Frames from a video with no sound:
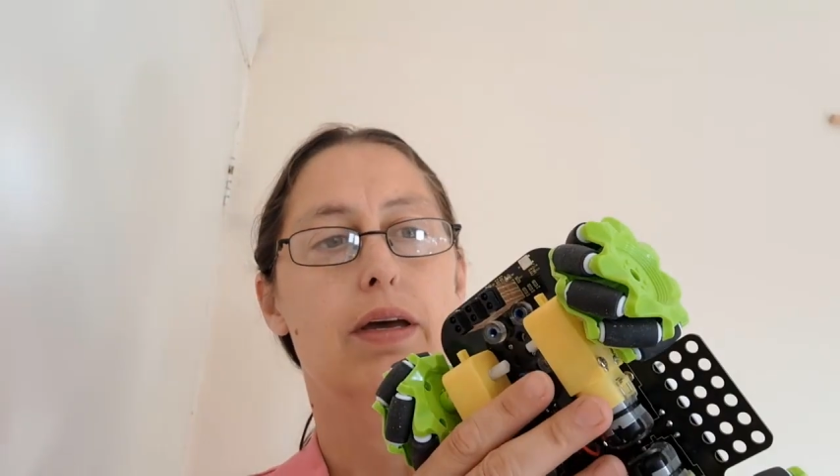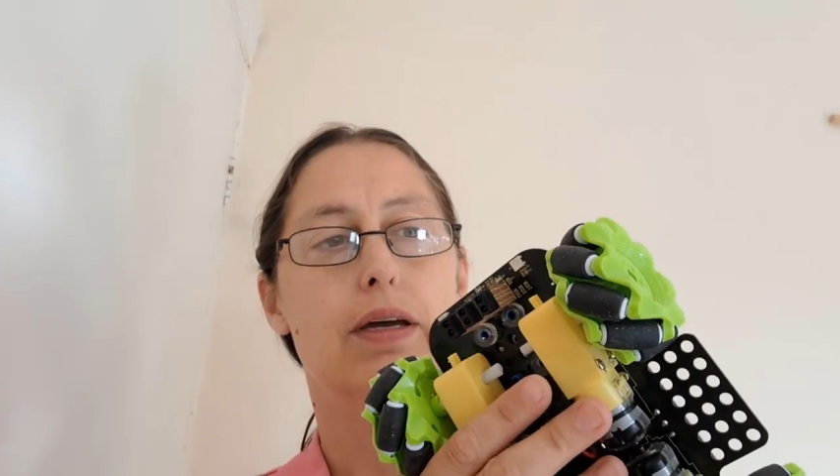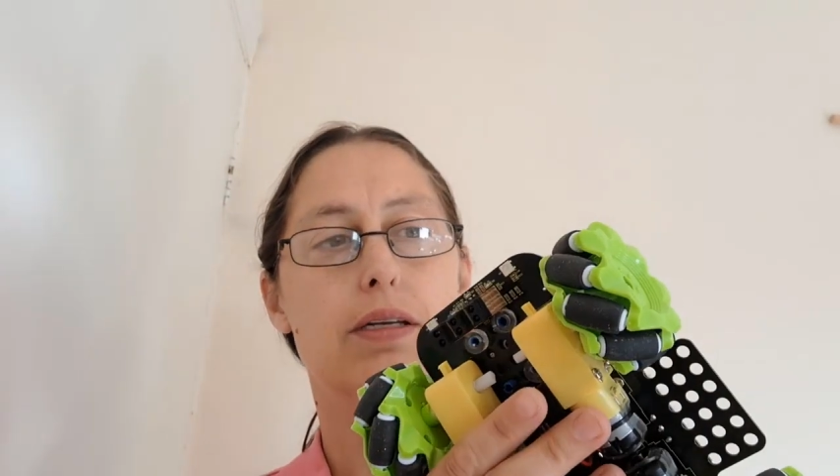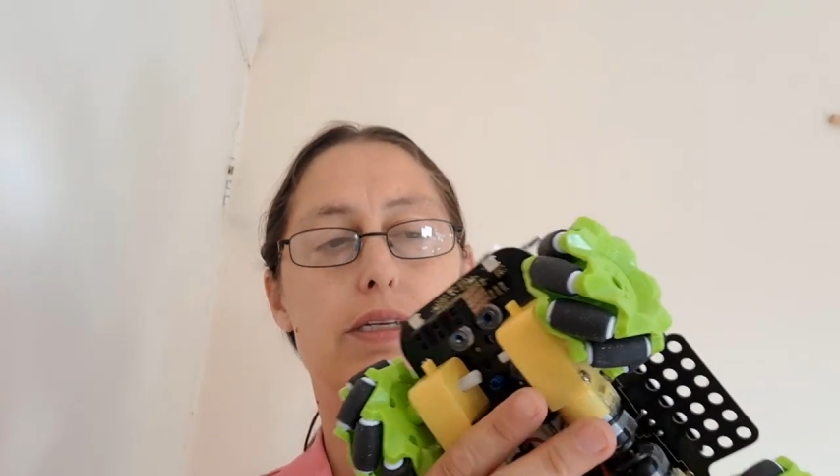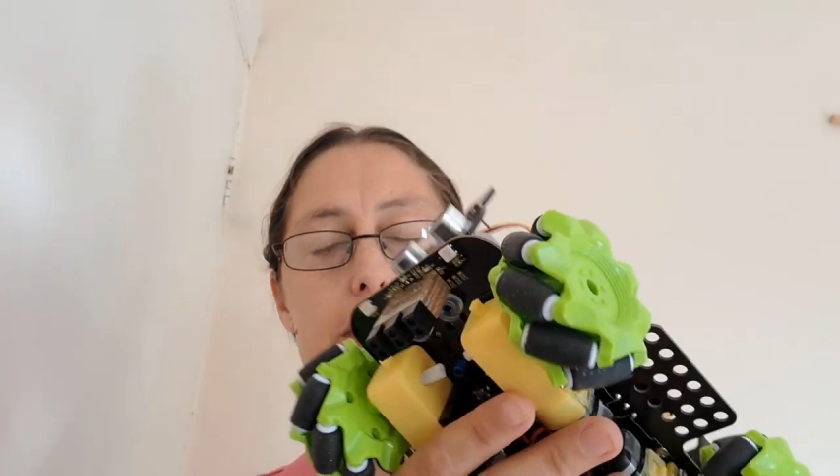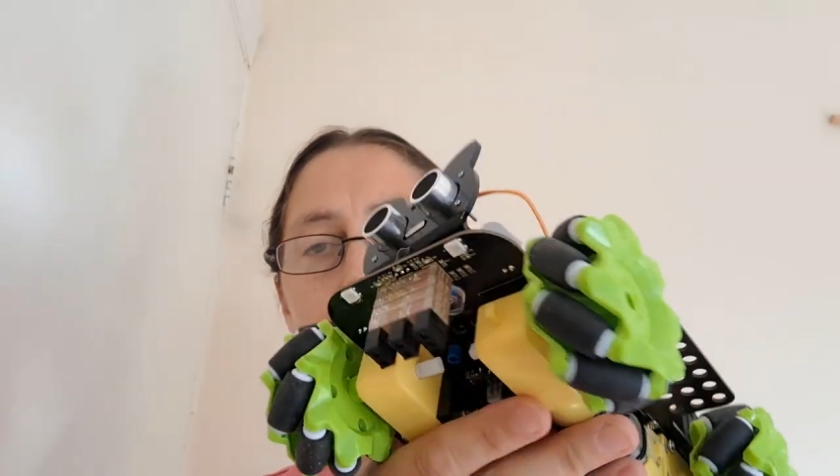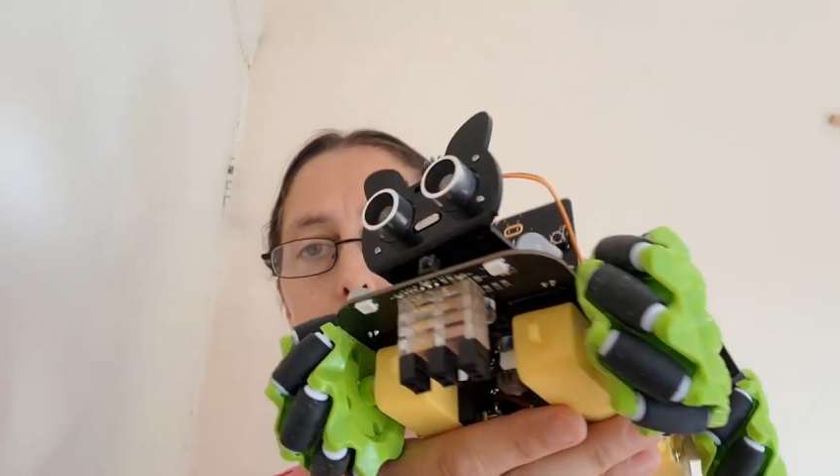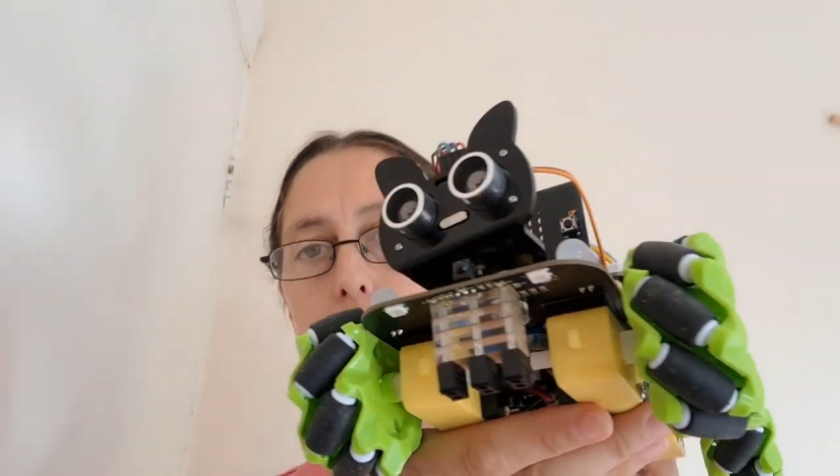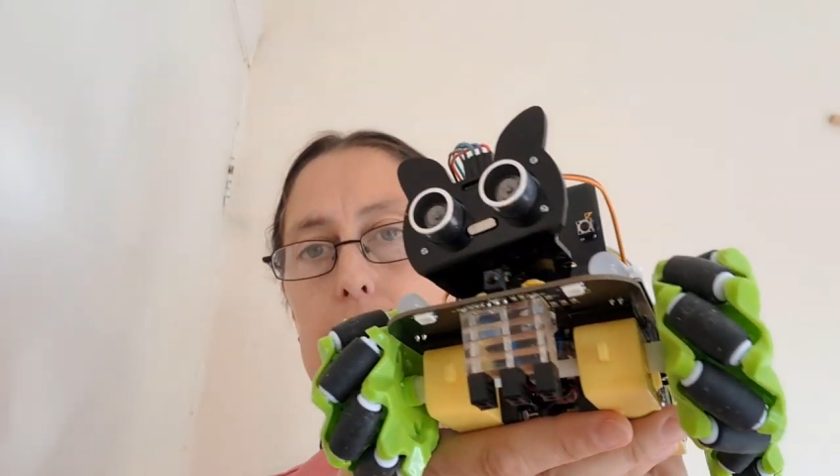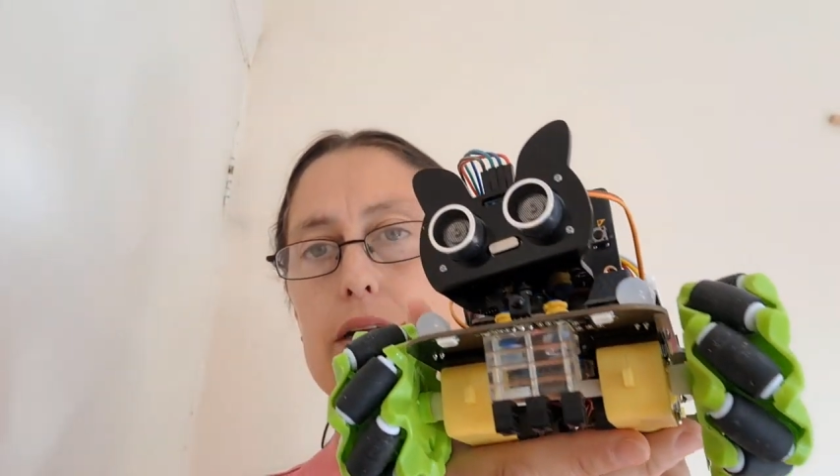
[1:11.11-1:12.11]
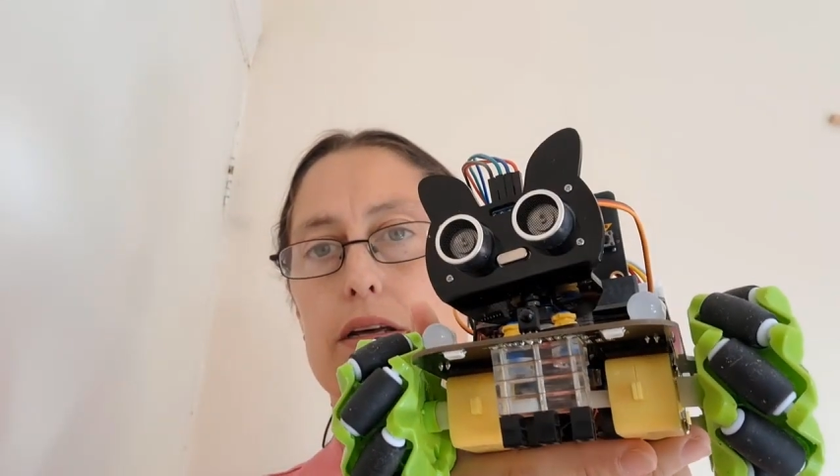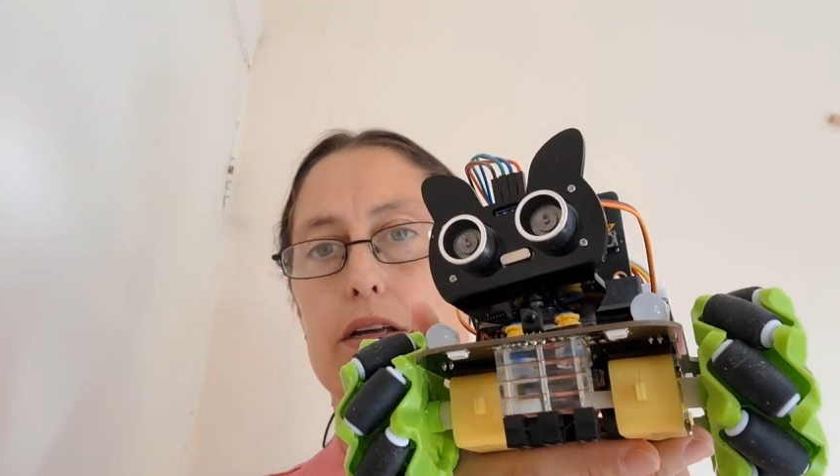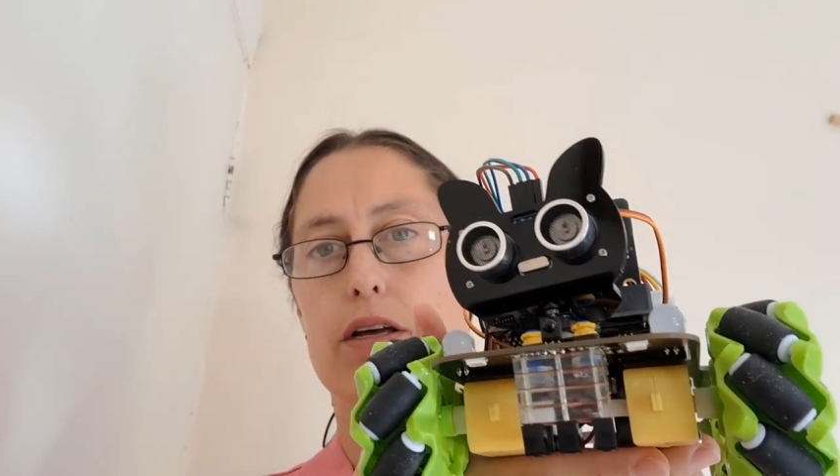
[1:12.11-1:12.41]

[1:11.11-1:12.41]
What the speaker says: It can